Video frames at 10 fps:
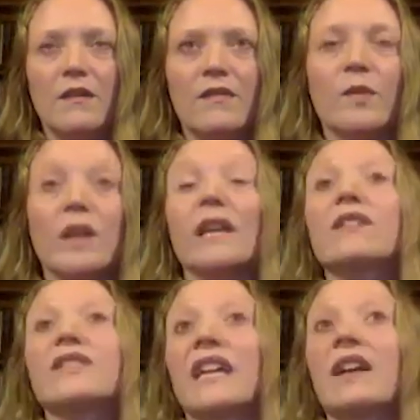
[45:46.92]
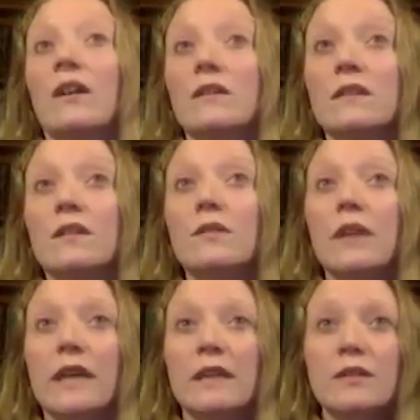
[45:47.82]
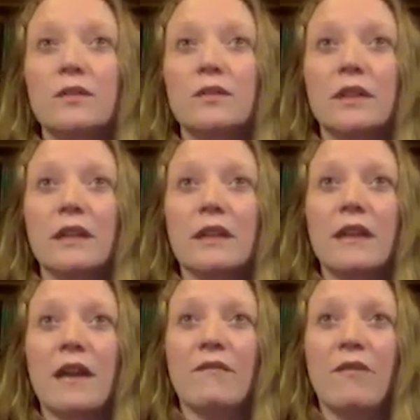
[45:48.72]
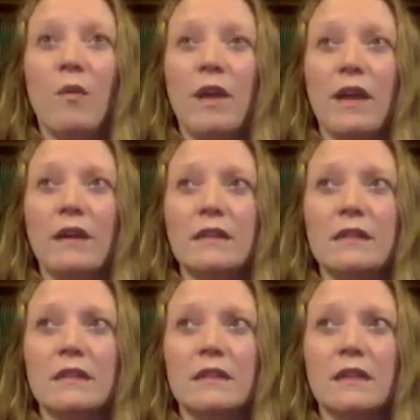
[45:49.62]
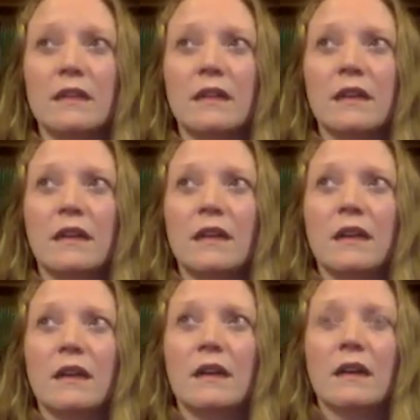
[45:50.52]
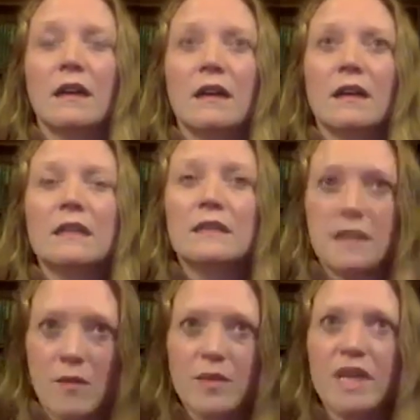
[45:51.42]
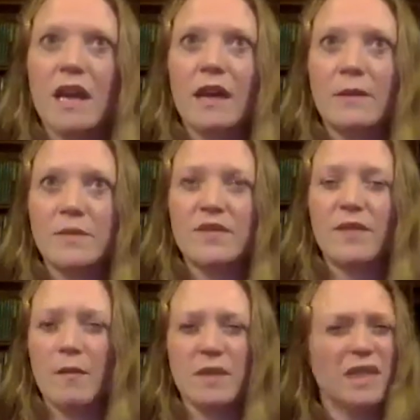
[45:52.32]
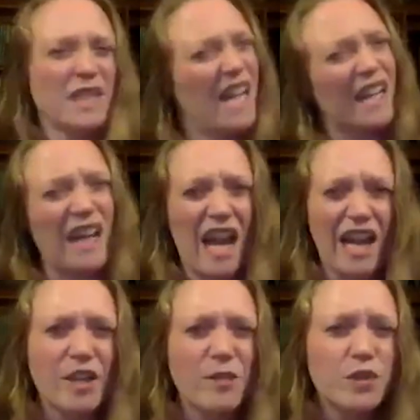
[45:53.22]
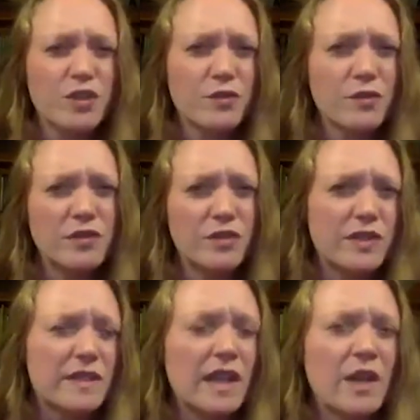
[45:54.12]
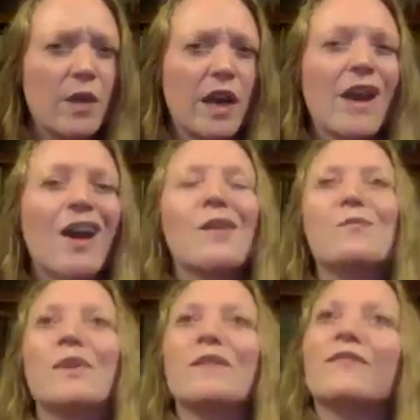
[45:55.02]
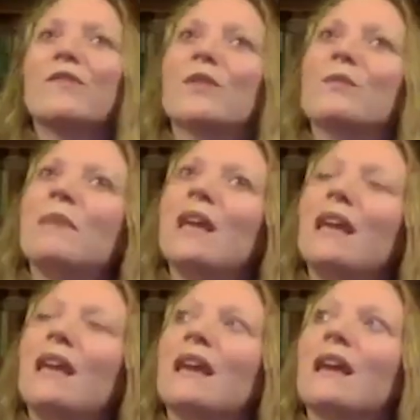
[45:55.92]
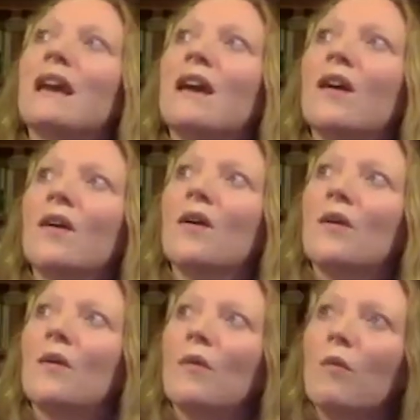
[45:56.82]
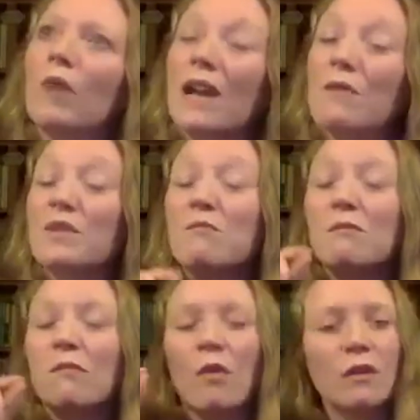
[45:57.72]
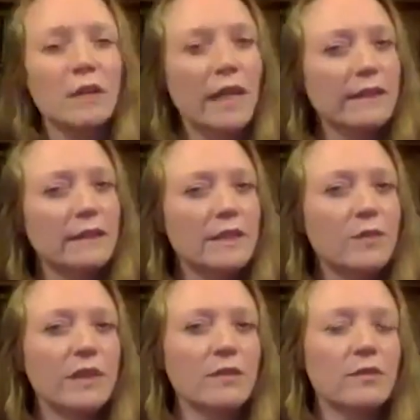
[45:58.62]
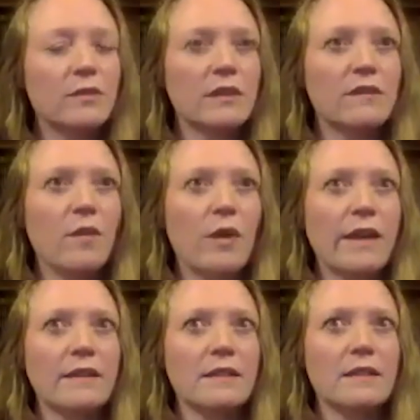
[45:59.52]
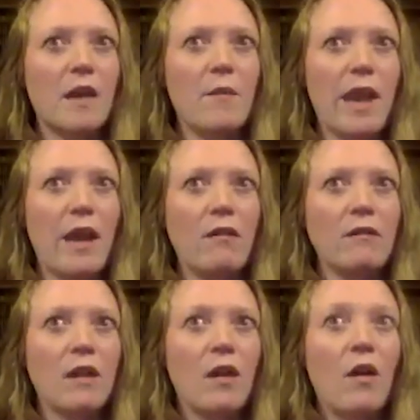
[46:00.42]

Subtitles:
also ignored that voice. Sometimes from the like, I can push through and do this anyway. But for me, what I was more likely to ignore the voice about